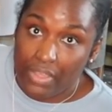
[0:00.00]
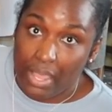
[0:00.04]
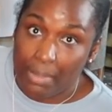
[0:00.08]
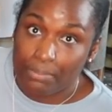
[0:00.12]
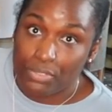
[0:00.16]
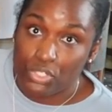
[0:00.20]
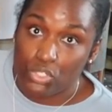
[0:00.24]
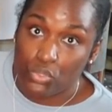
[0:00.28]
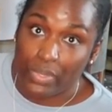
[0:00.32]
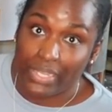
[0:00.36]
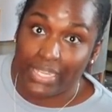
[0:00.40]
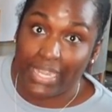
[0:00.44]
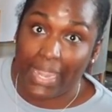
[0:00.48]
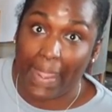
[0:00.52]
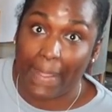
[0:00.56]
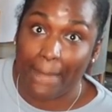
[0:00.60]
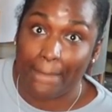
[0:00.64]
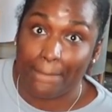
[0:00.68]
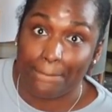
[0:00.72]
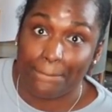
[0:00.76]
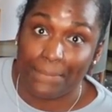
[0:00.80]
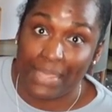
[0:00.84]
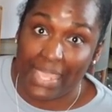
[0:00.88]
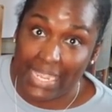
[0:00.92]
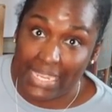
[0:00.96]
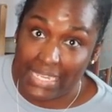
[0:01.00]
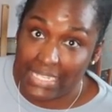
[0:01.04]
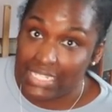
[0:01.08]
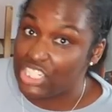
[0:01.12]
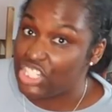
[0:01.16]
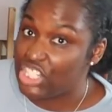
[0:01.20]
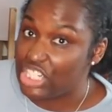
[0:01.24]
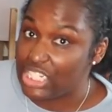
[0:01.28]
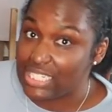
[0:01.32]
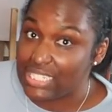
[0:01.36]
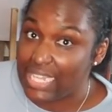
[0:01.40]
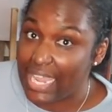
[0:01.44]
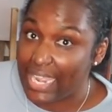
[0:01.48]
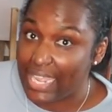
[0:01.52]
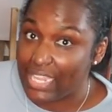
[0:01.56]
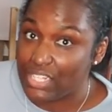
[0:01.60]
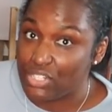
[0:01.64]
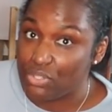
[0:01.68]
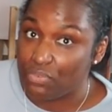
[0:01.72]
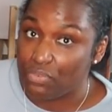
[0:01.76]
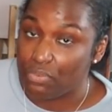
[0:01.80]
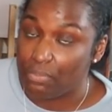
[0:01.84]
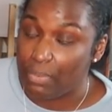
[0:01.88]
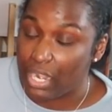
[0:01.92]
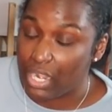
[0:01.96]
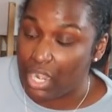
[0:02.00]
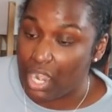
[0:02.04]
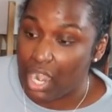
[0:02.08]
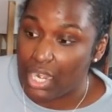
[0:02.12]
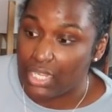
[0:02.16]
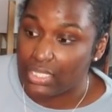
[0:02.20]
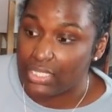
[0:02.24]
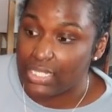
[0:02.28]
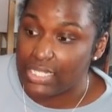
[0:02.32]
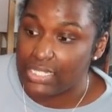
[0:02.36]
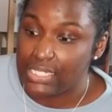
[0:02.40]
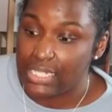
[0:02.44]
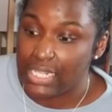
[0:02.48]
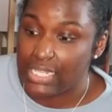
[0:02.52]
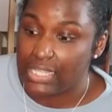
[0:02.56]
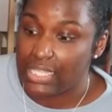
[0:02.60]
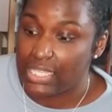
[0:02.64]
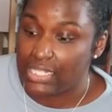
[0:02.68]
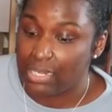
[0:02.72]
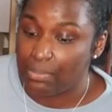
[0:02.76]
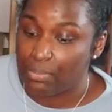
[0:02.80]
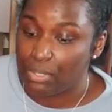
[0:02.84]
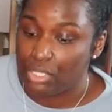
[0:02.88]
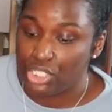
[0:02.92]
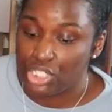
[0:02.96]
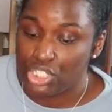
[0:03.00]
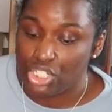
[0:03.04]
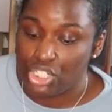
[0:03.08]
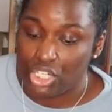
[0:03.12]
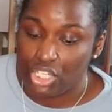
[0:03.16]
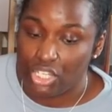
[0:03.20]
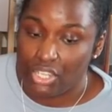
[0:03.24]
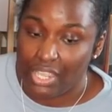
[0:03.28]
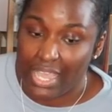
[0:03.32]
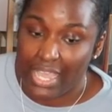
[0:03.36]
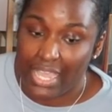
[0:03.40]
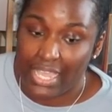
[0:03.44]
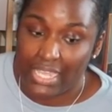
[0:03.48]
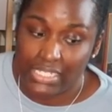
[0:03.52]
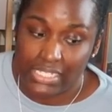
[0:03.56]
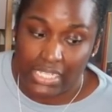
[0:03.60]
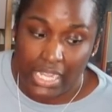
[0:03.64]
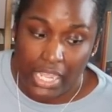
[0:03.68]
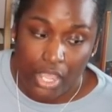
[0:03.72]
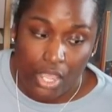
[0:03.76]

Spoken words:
I'm doing a base just like I do for my garlands, and then I'm gonna show you guys